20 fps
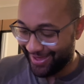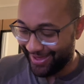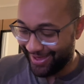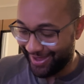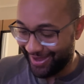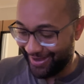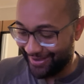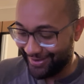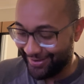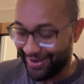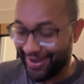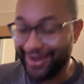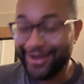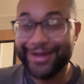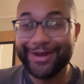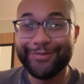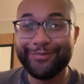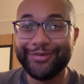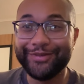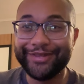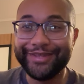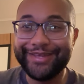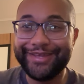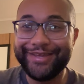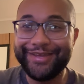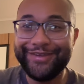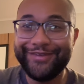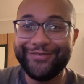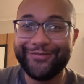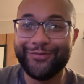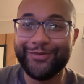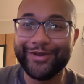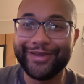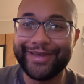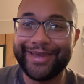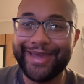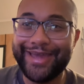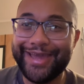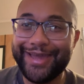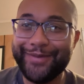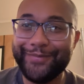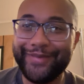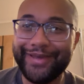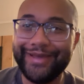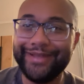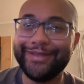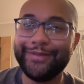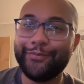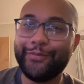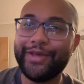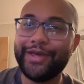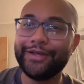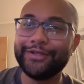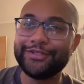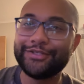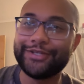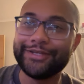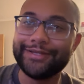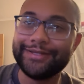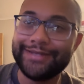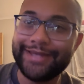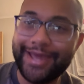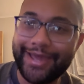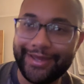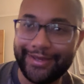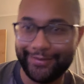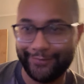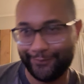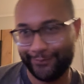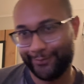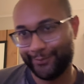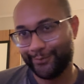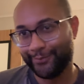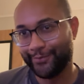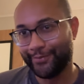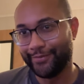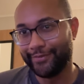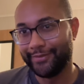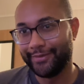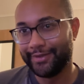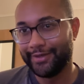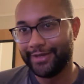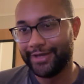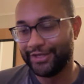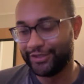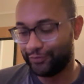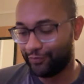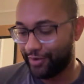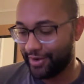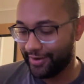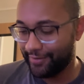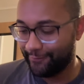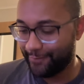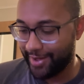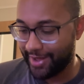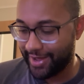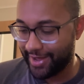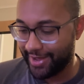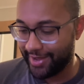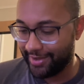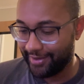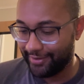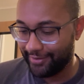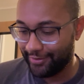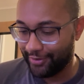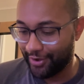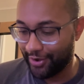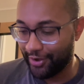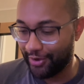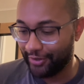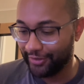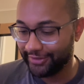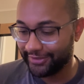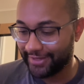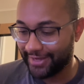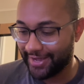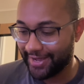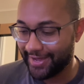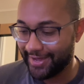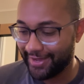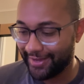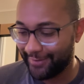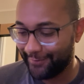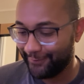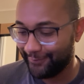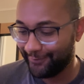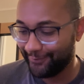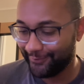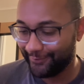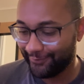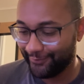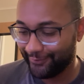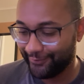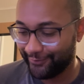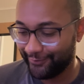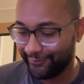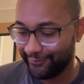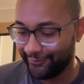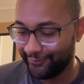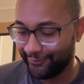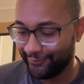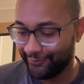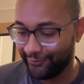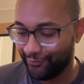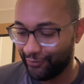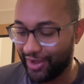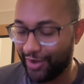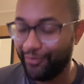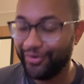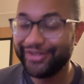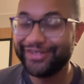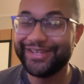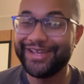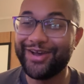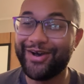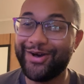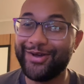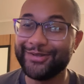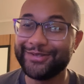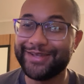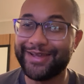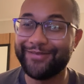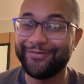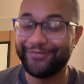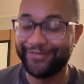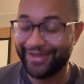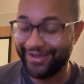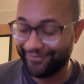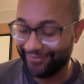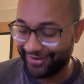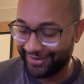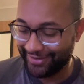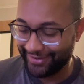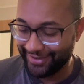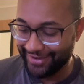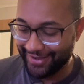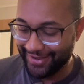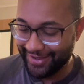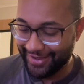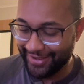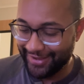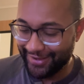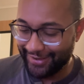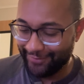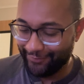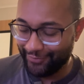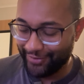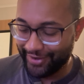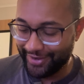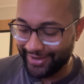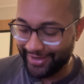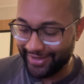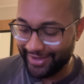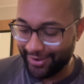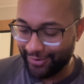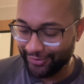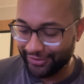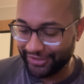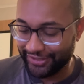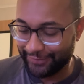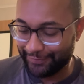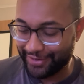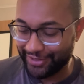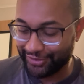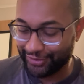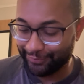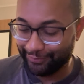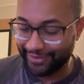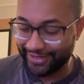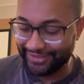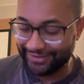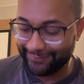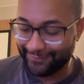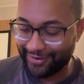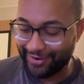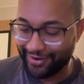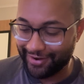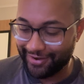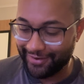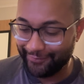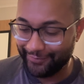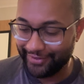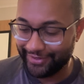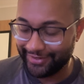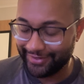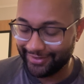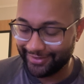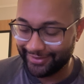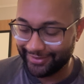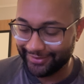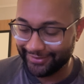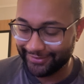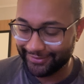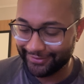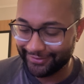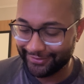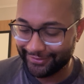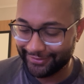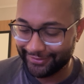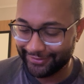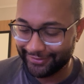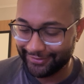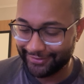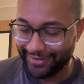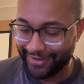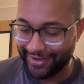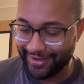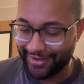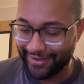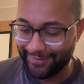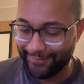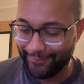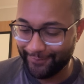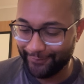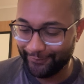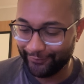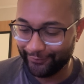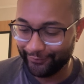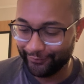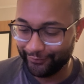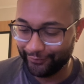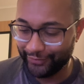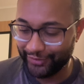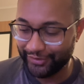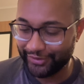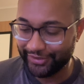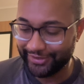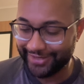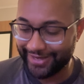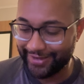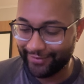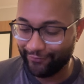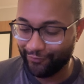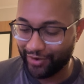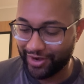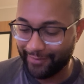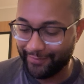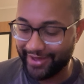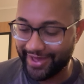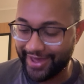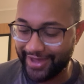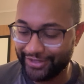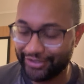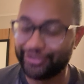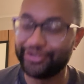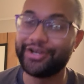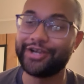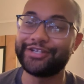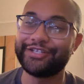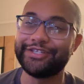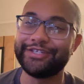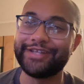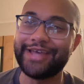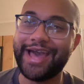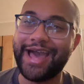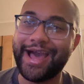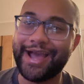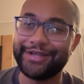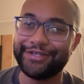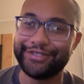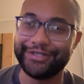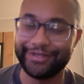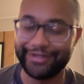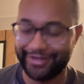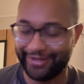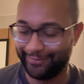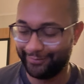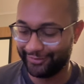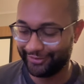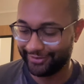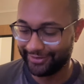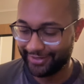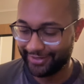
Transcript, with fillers: And you're not gonna believe what came in the mail today. It's one of my all-time, well, I wouldn't say all-time favorite, but it held a special place in my heart because um, this is like one of my introduction to action games.